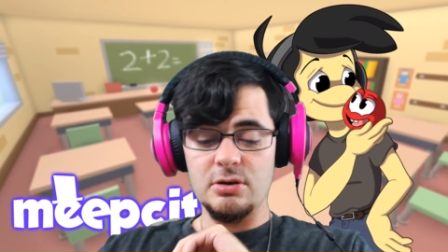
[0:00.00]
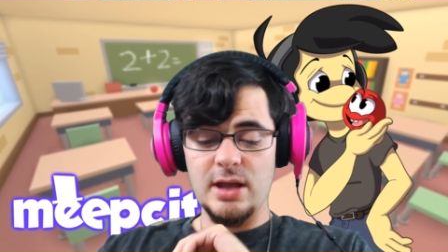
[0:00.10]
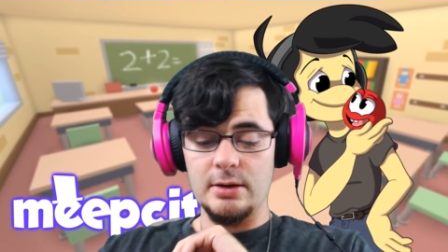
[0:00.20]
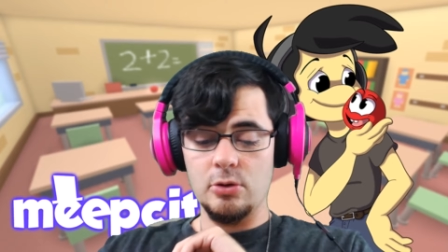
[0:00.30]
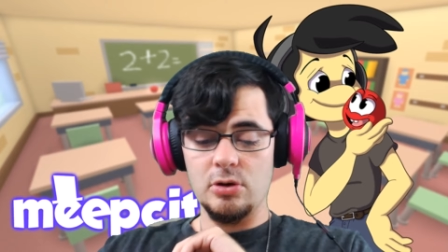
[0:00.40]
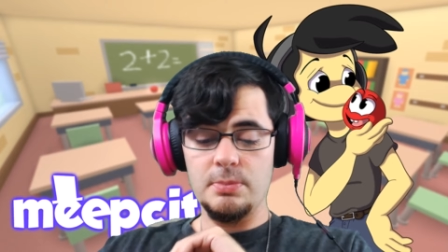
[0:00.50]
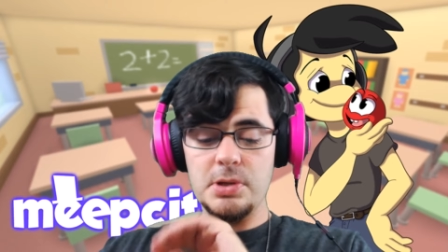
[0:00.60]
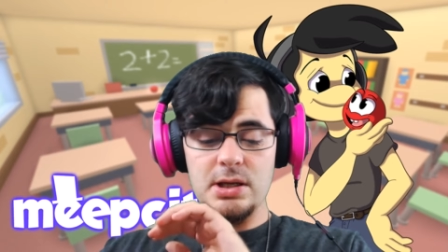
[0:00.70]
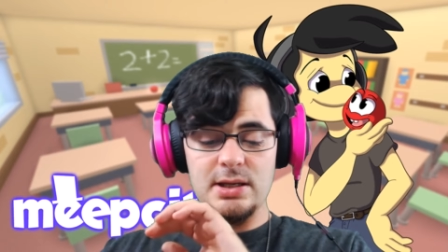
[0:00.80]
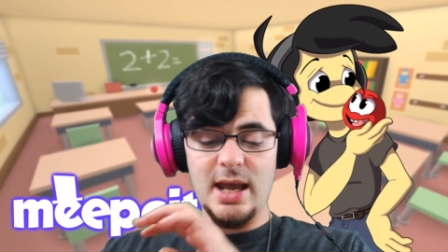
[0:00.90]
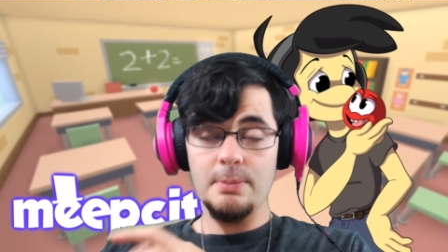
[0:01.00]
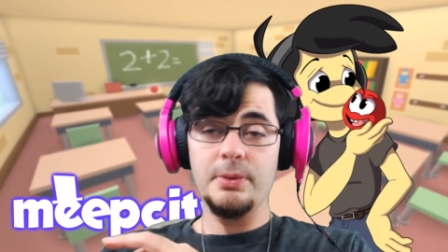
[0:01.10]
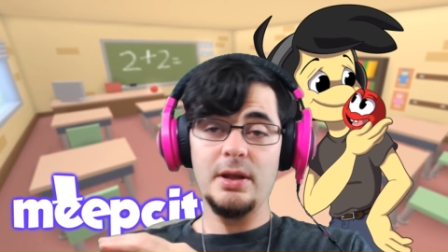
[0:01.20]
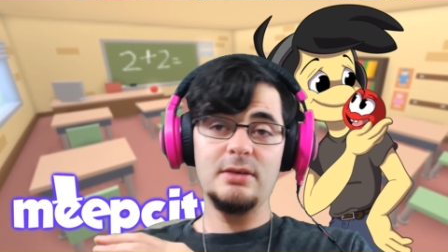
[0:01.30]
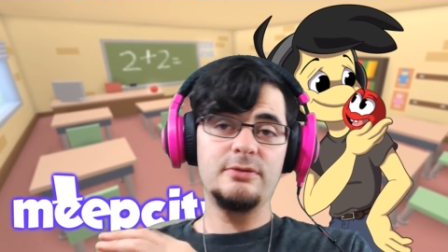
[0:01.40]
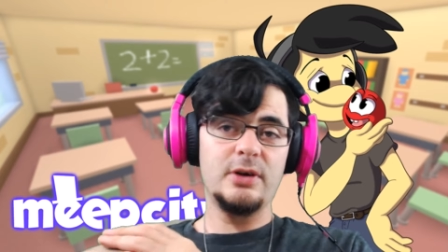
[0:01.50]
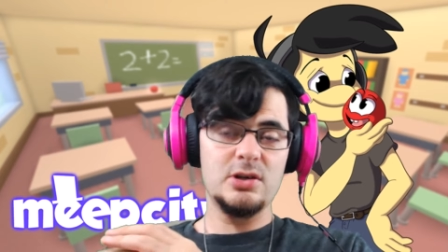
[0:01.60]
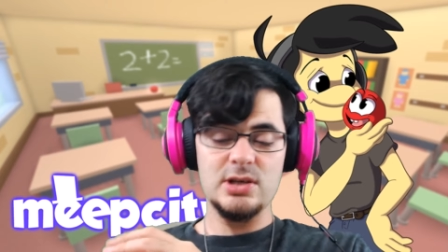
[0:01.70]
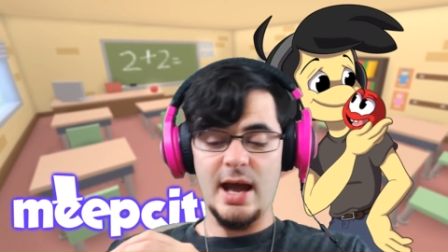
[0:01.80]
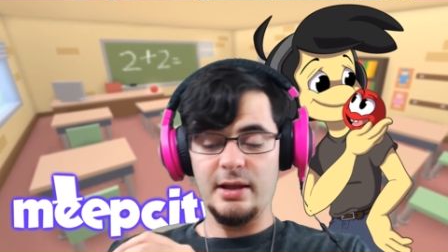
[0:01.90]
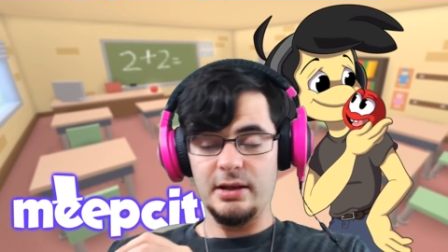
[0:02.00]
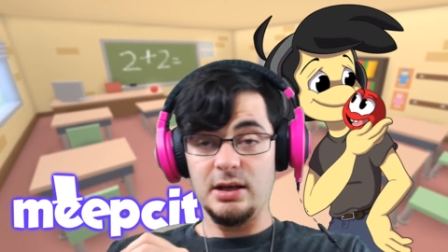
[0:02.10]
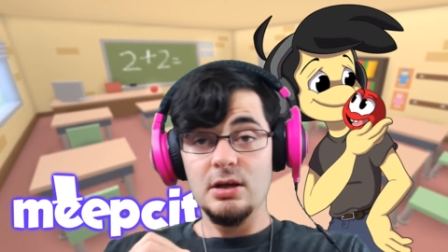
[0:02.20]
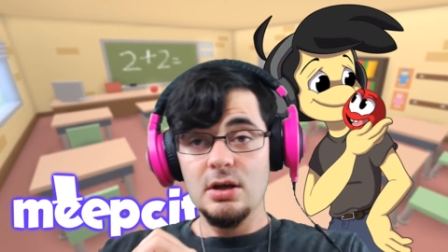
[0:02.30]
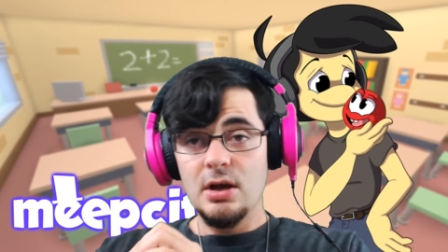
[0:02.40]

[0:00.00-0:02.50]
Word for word: third category being gameplay and functionality.